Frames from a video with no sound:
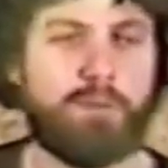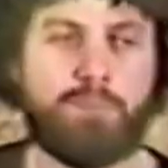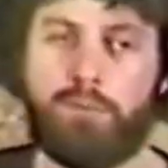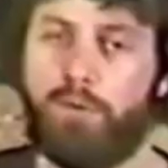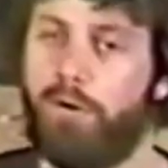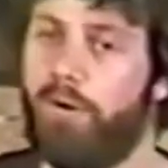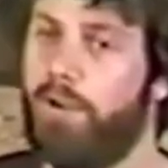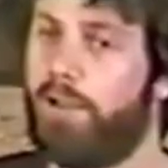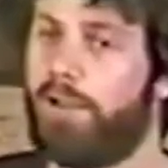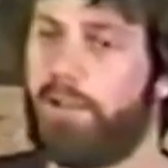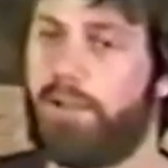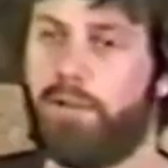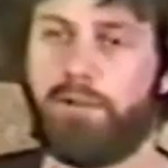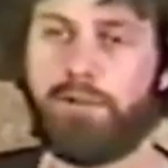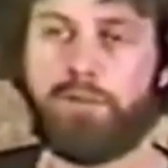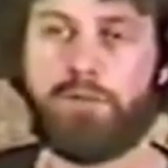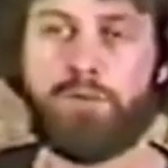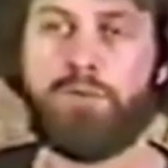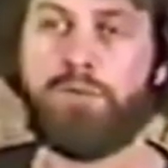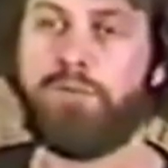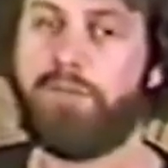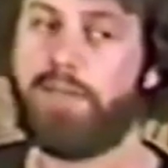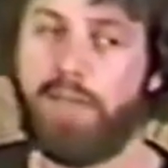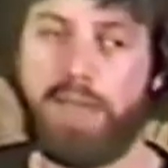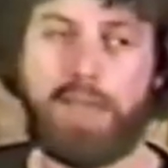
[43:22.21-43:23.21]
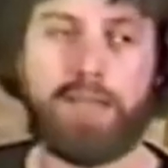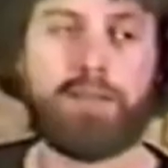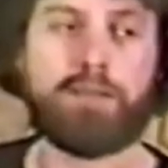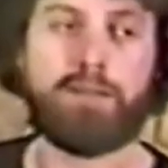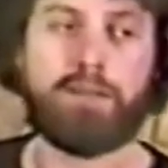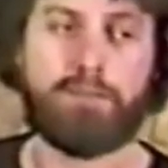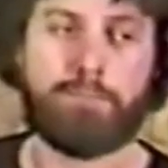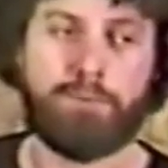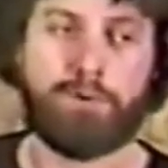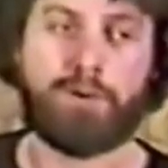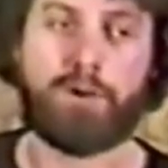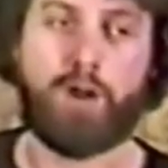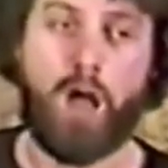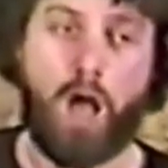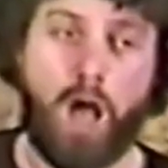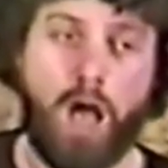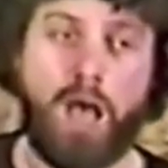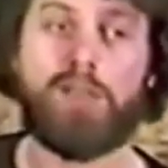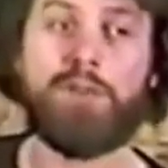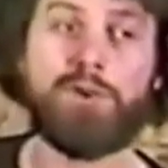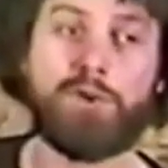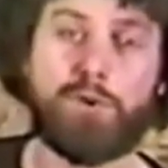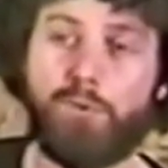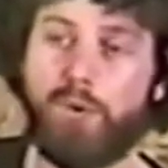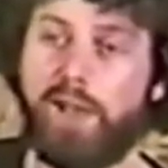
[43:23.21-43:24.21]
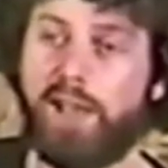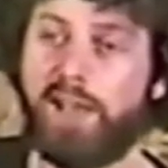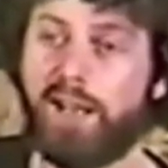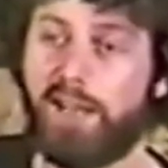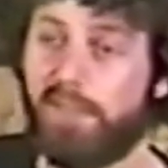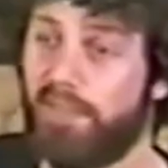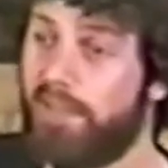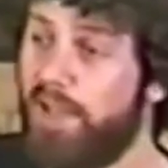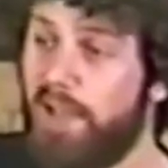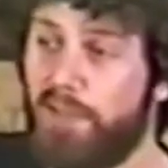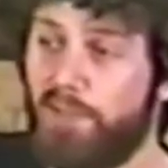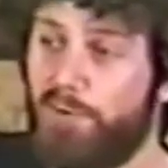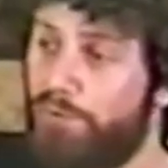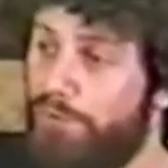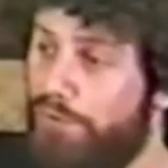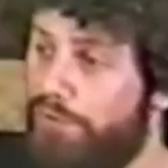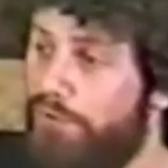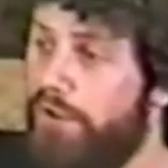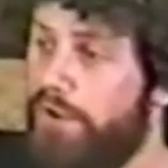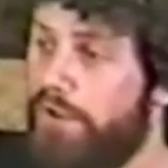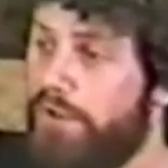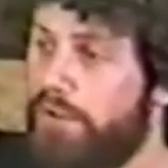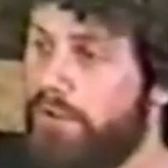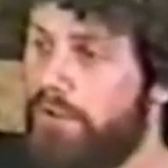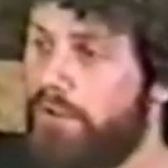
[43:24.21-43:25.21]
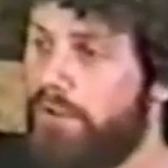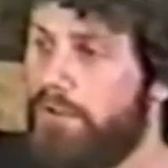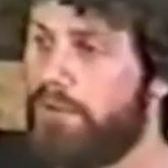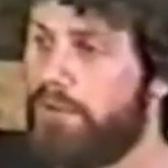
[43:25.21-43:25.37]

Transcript: boy, you then put all your weight on the other foot,